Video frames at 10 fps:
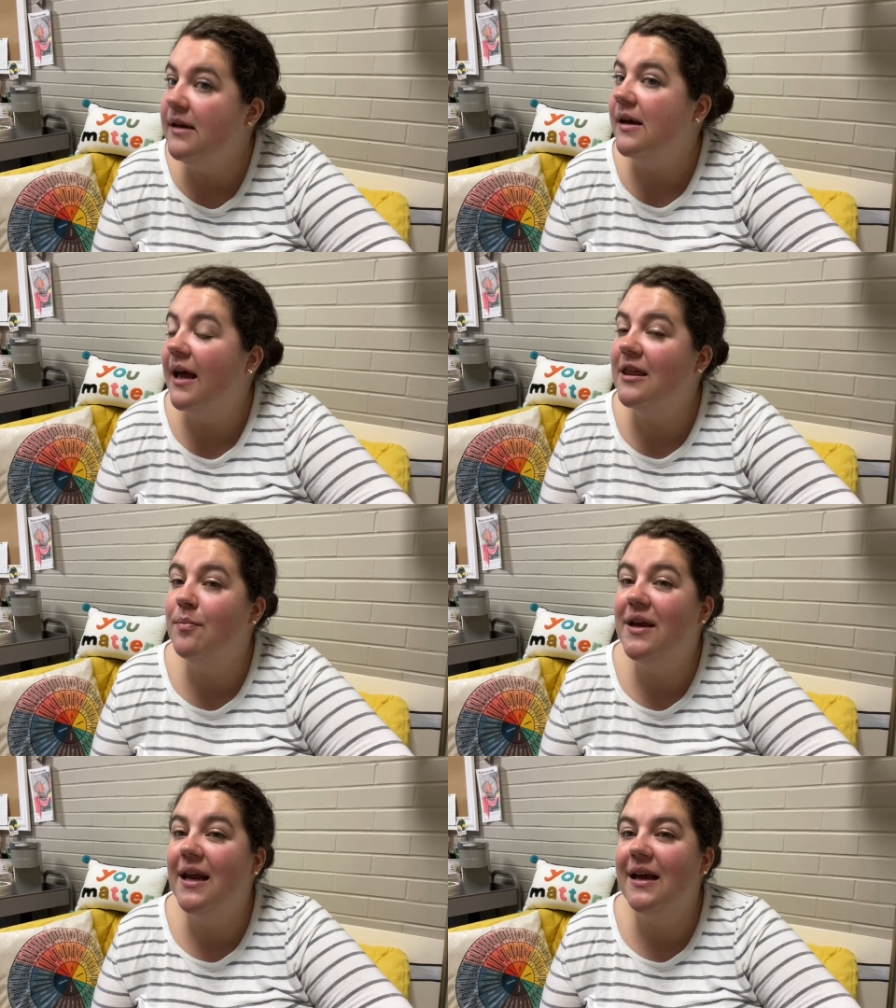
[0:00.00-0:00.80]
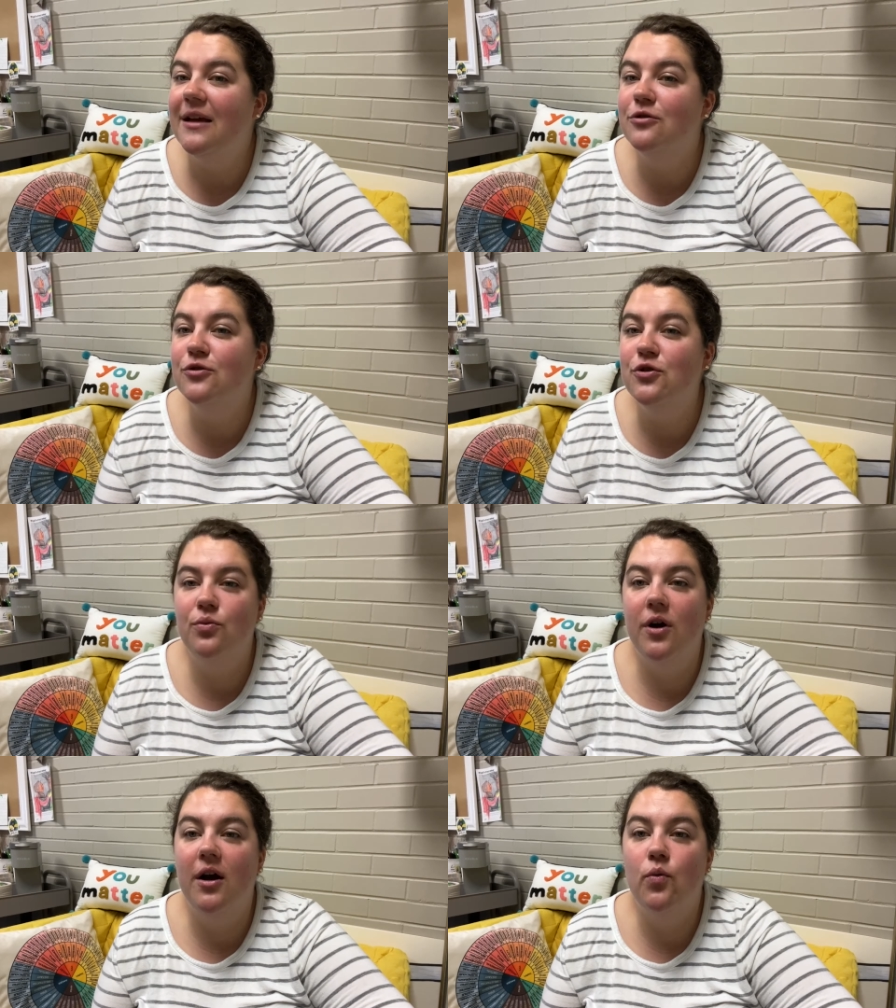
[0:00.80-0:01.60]
At the beginning, I told you
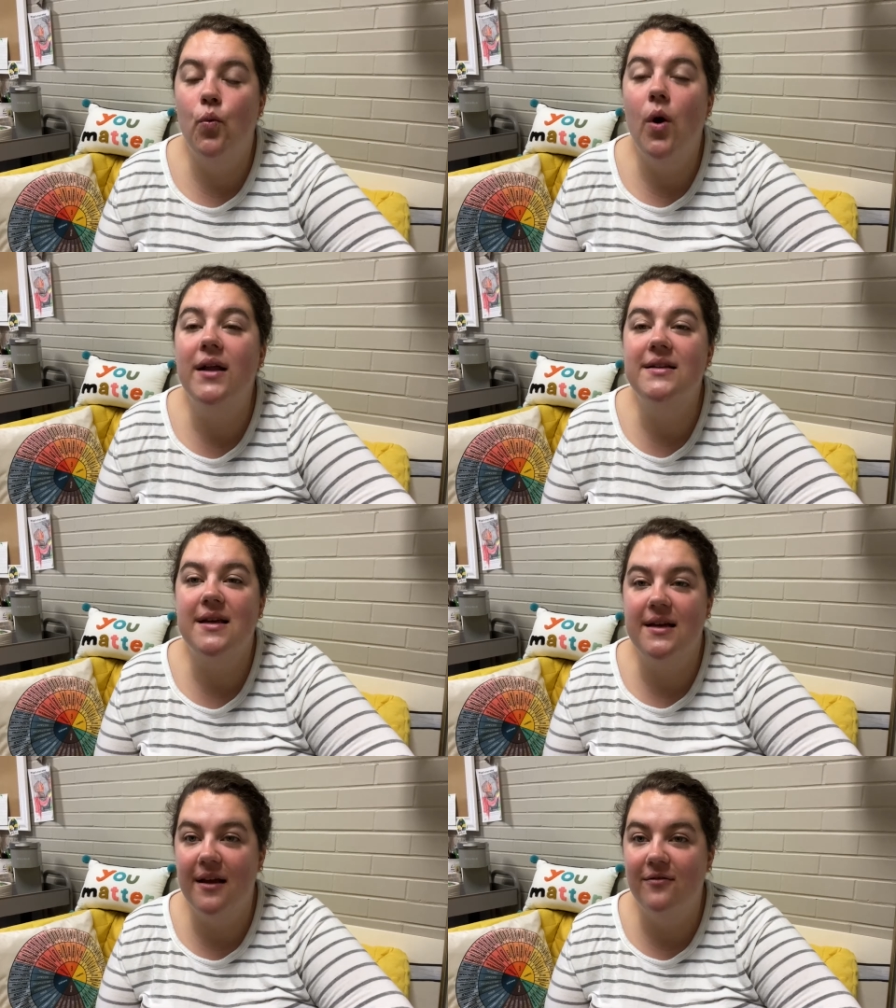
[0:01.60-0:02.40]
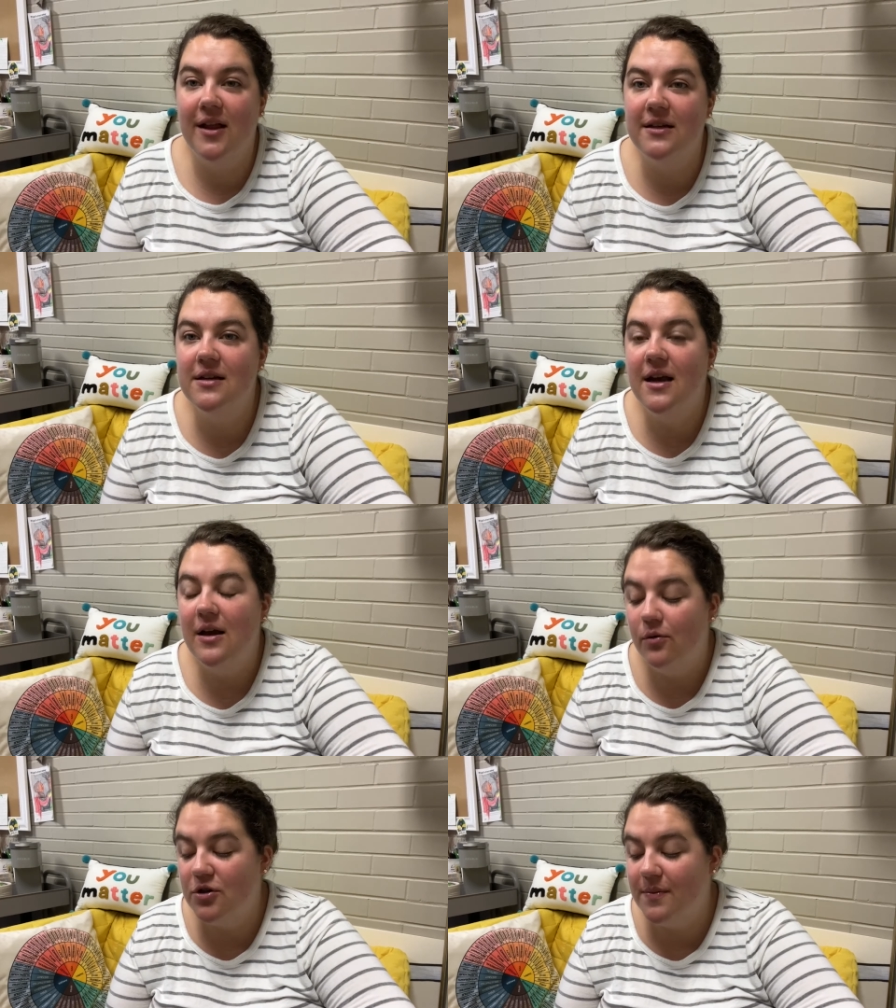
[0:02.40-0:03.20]
we're on what Sunday of Lent,
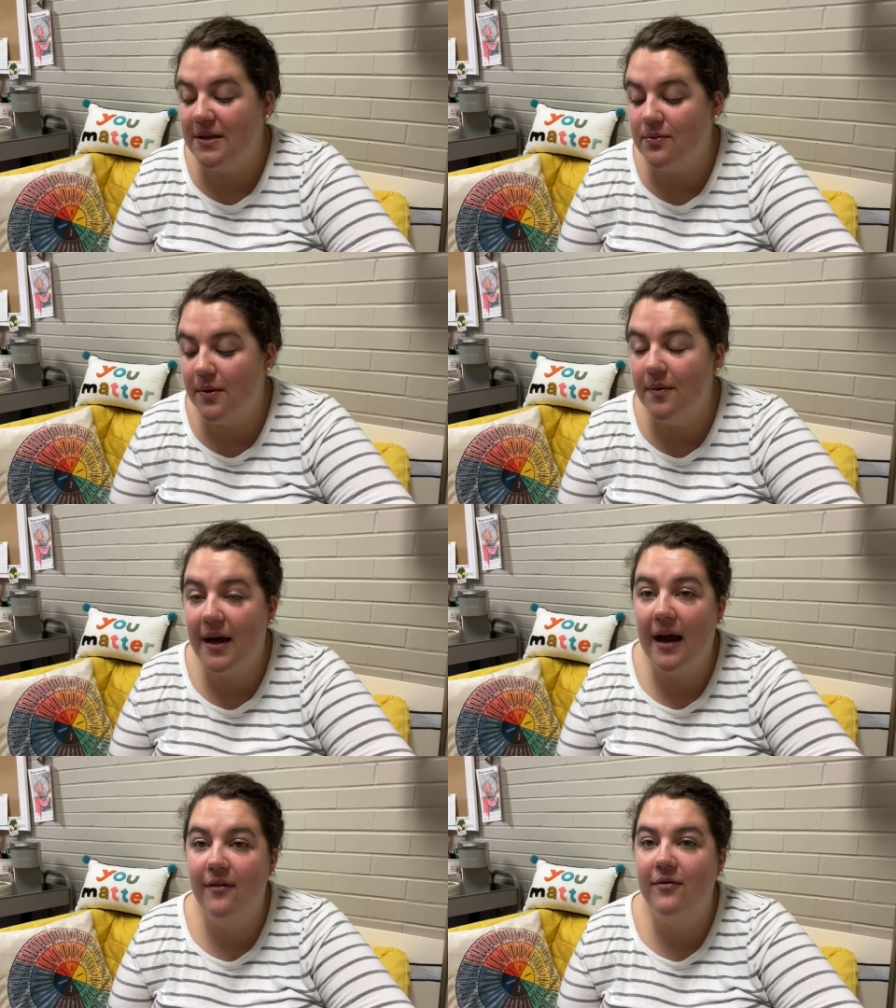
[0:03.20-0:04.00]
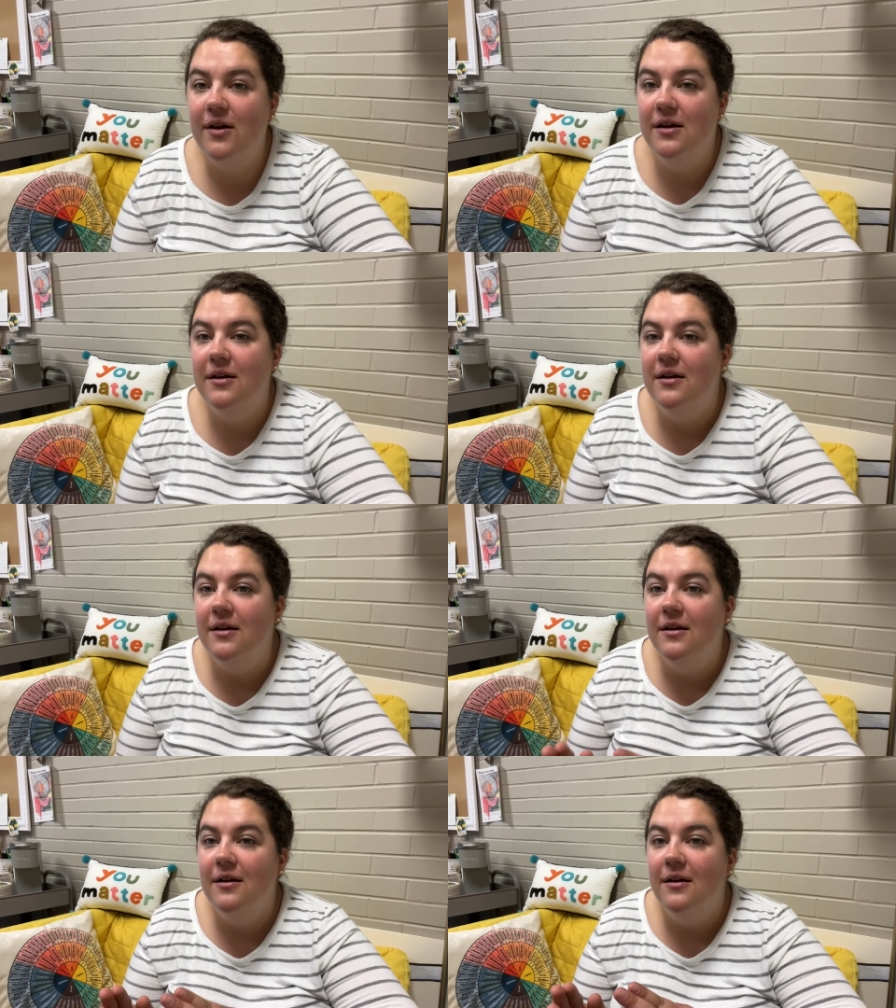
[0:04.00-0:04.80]
which means we would have
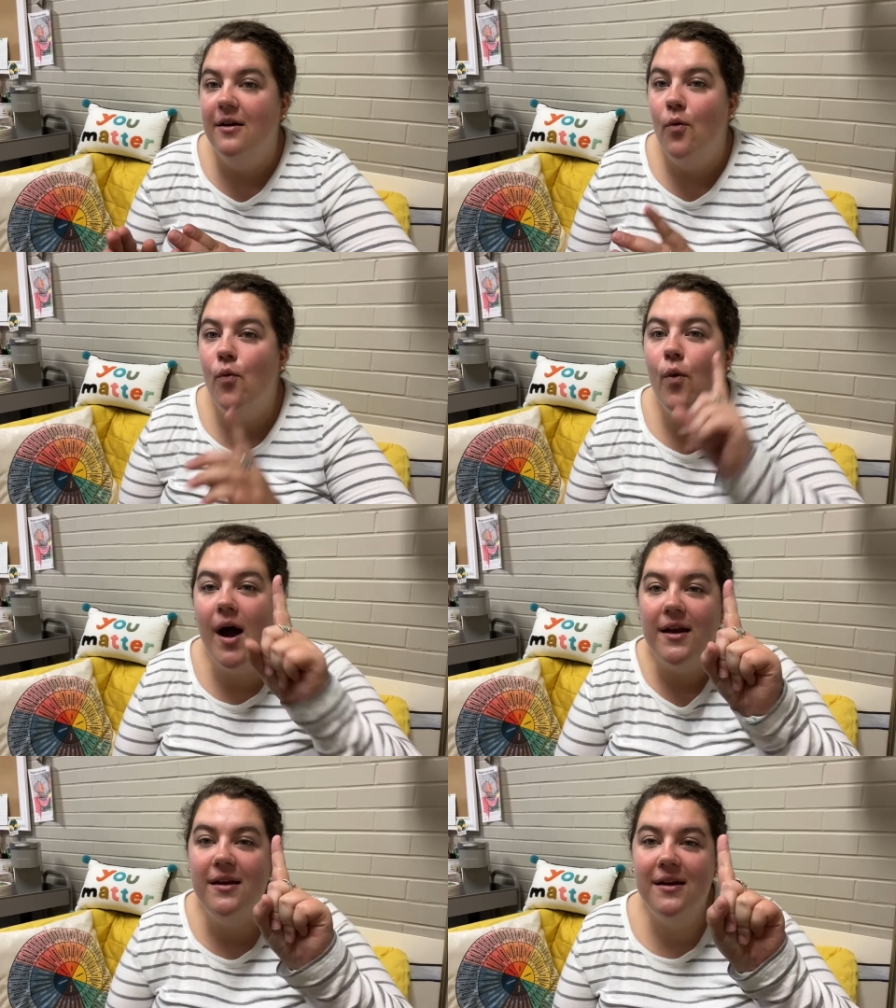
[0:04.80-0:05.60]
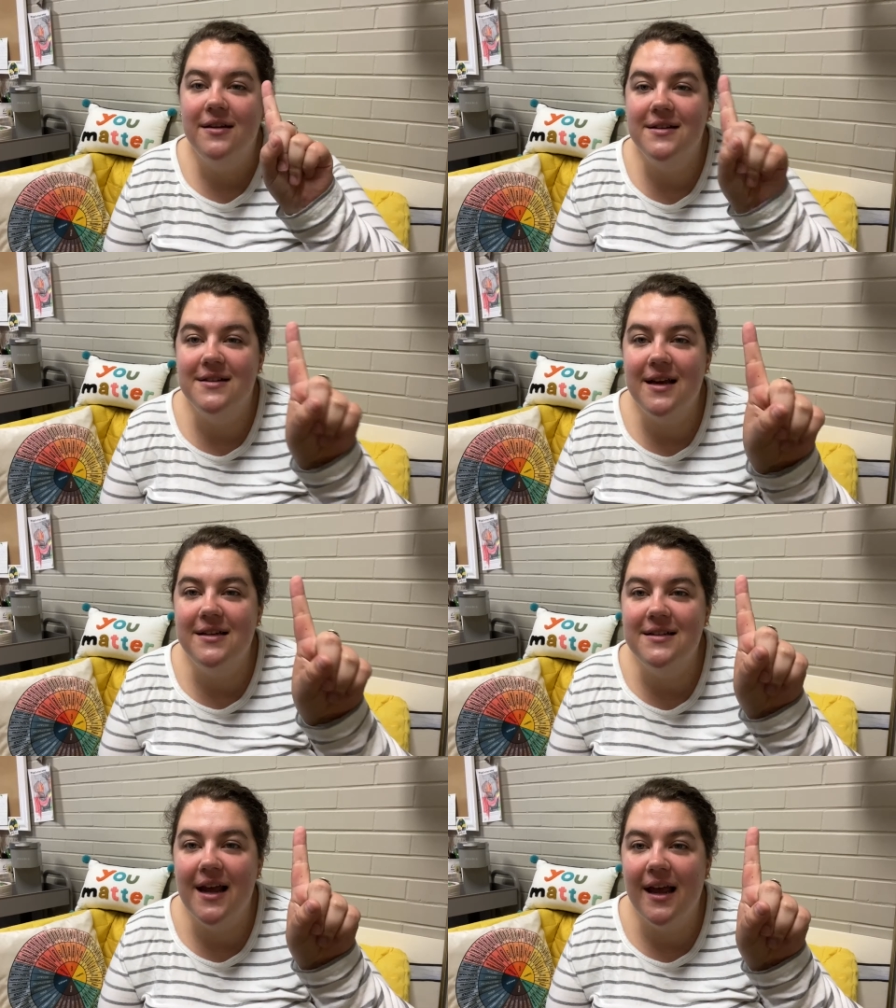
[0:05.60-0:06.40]
1
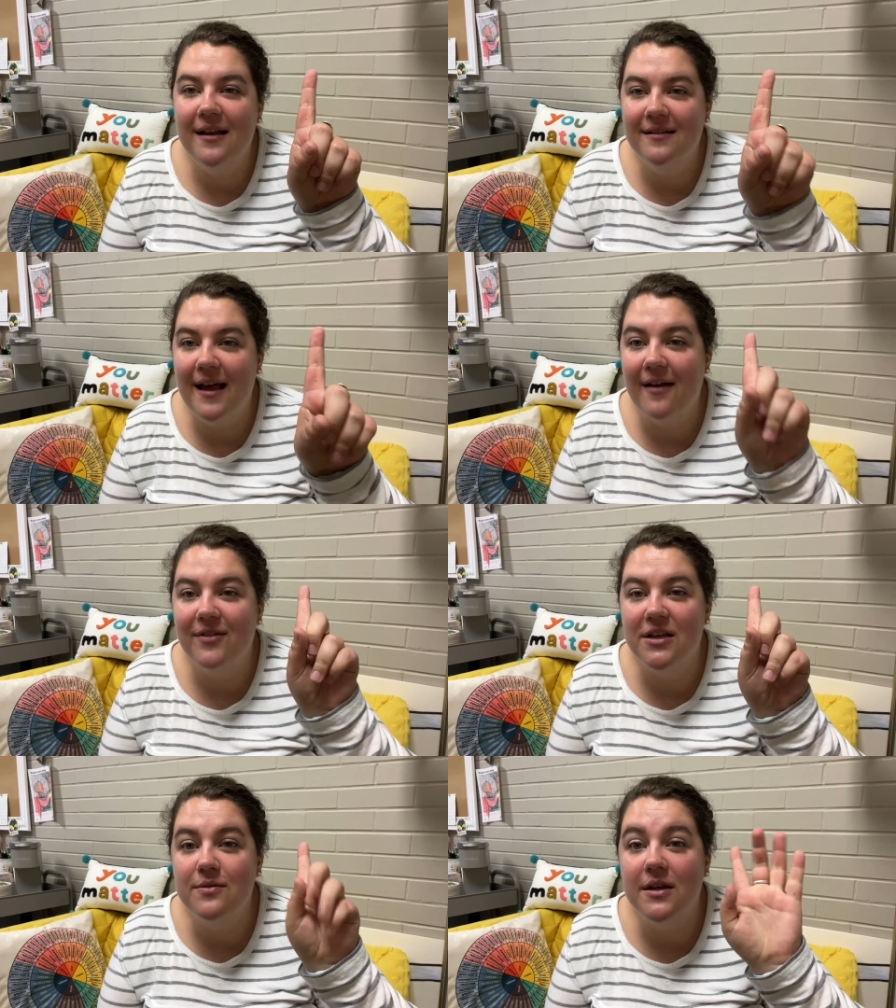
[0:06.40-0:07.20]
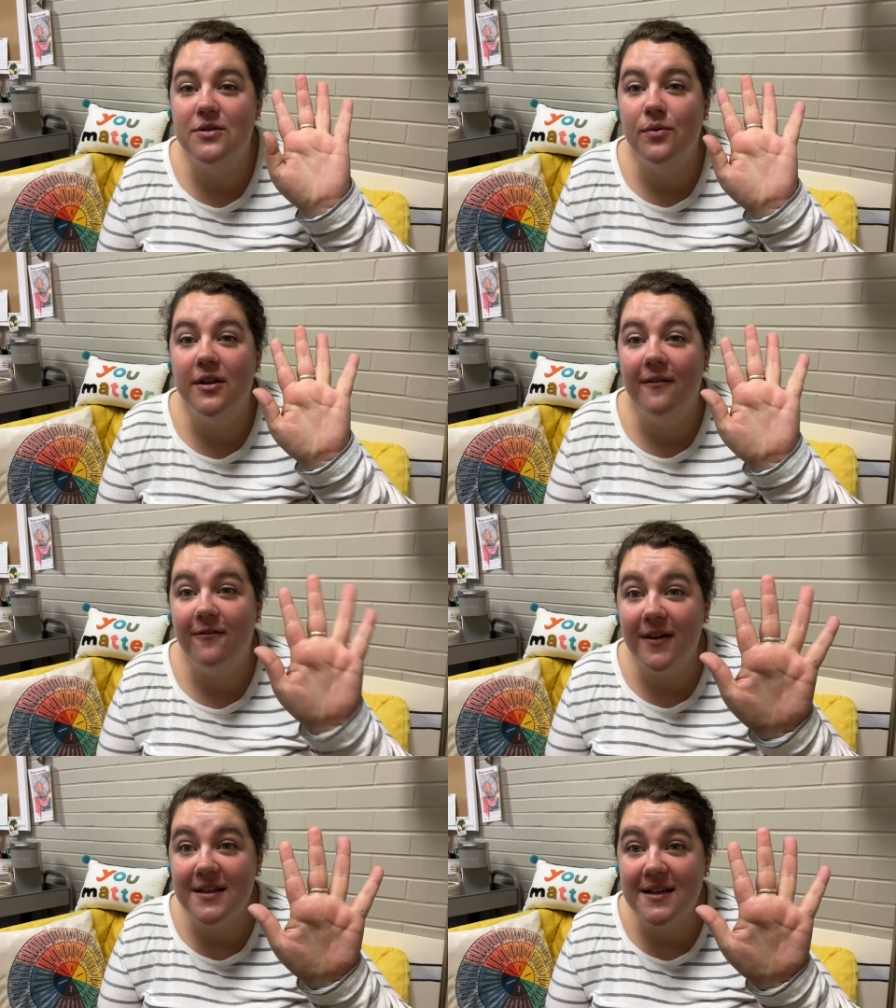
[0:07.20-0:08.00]
Sunday left. That's right. So we're in the
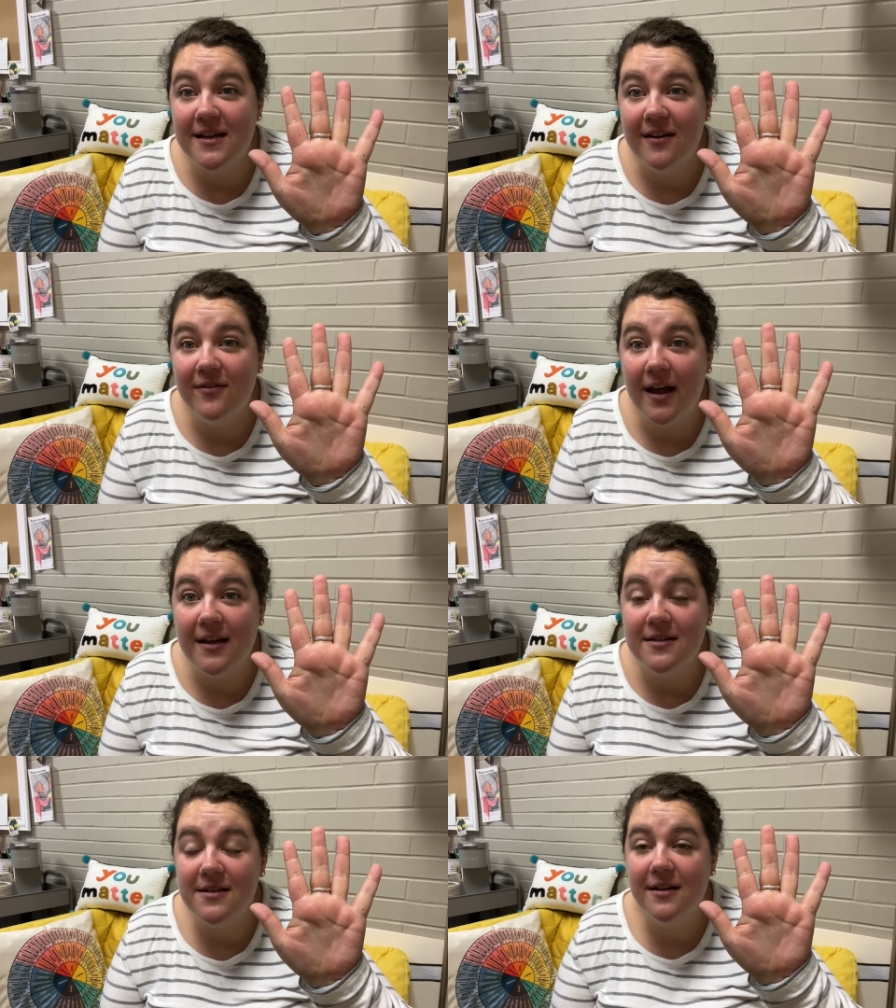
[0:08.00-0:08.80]
5th Sunday of Lent,